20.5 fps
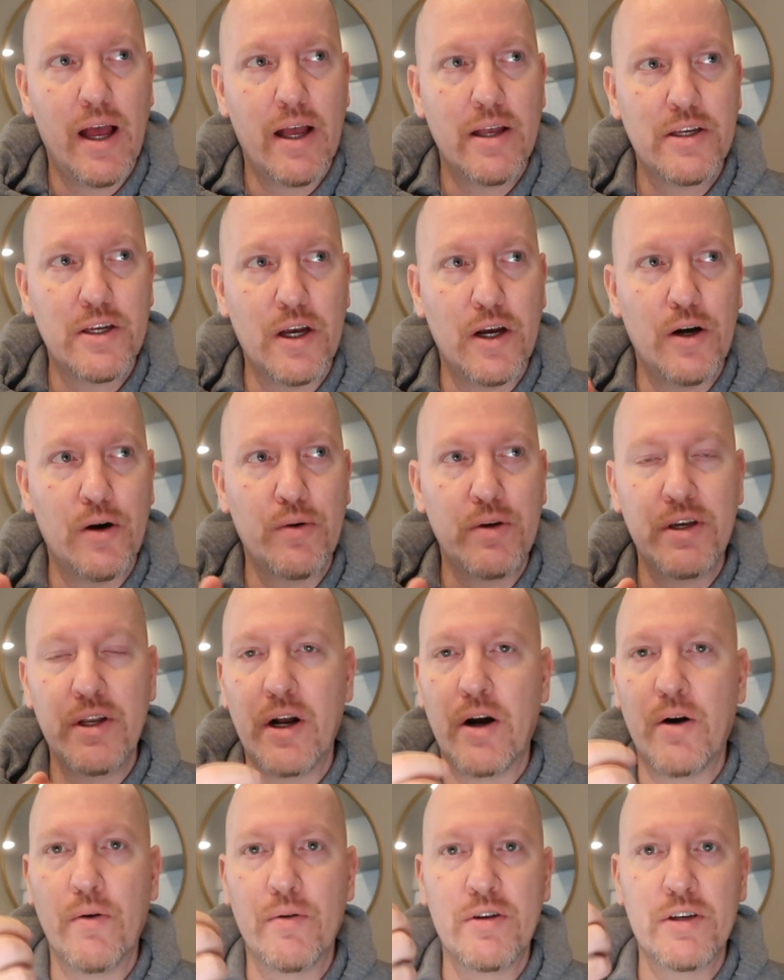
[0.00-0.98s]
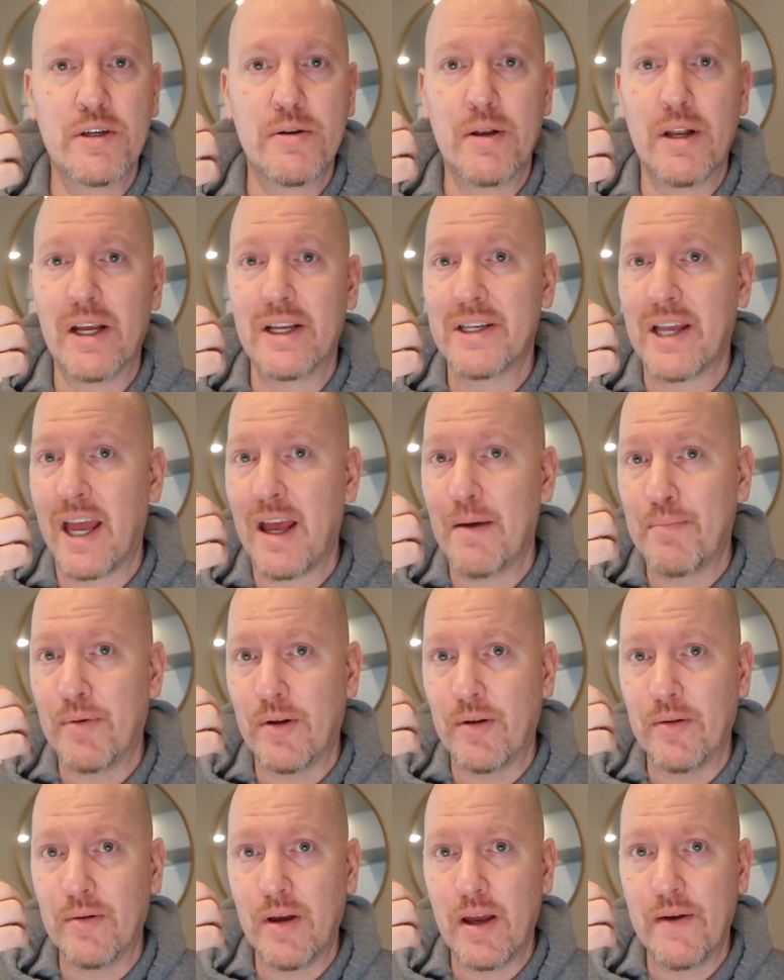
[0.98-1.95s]
So, you know, just an
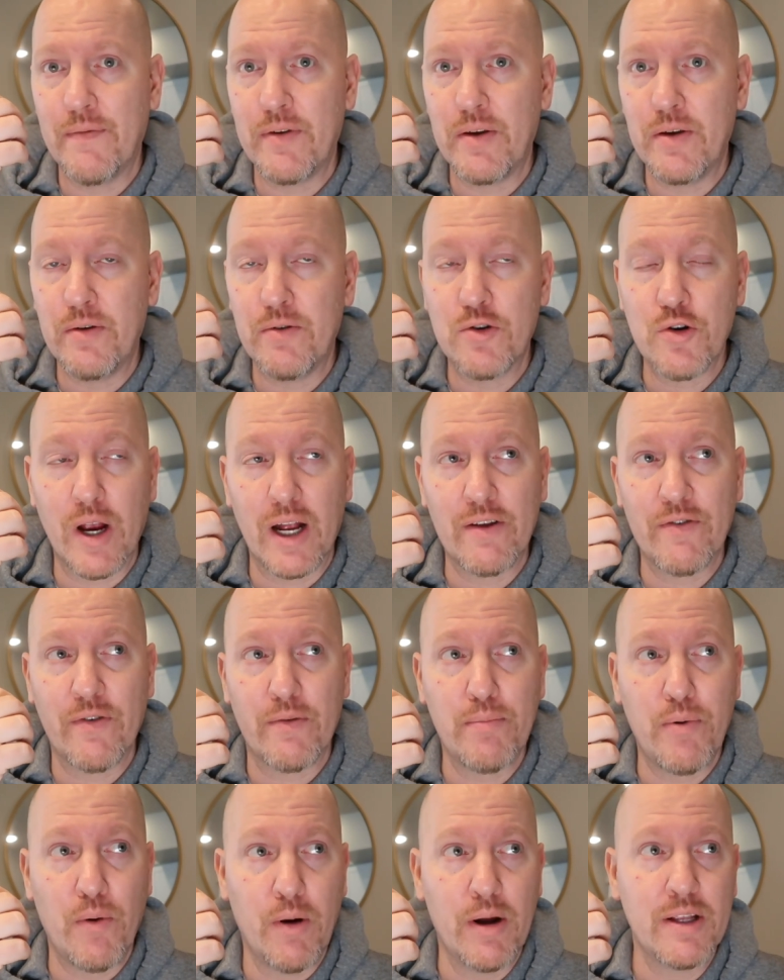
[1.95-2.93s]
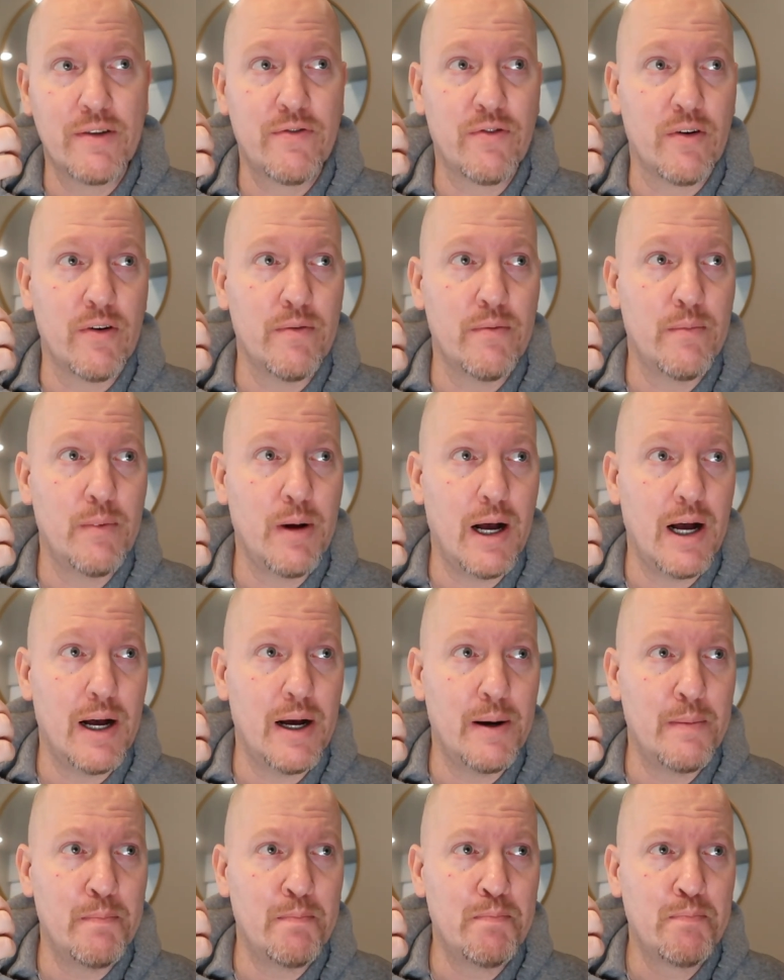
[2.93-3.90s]
example, if you transfer points from
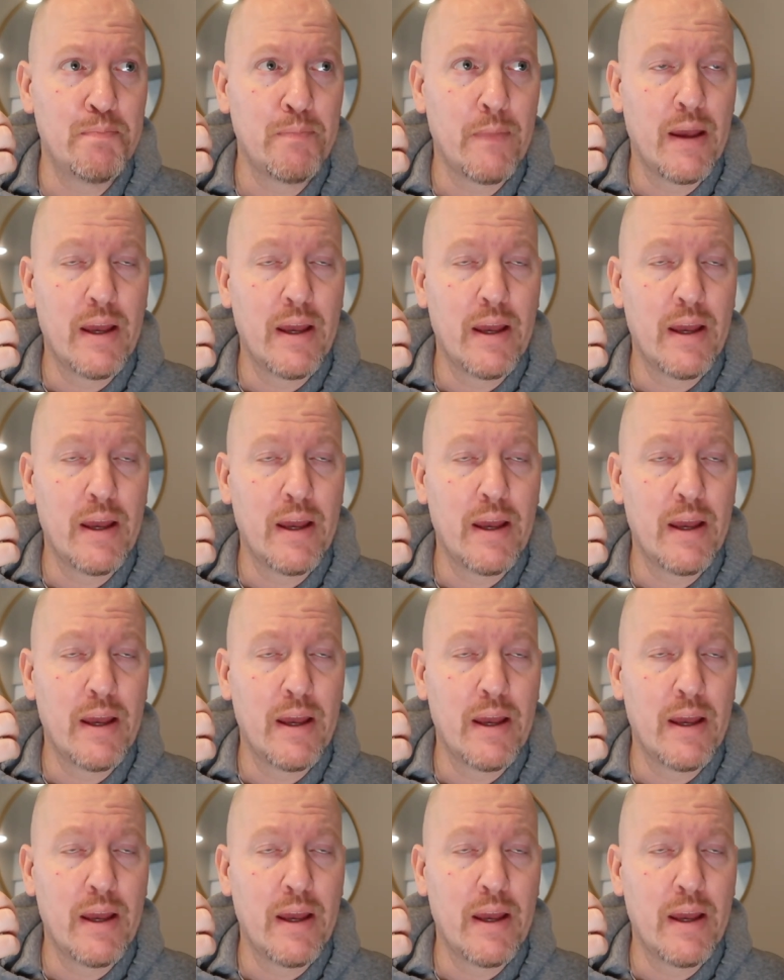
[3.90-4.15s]
um,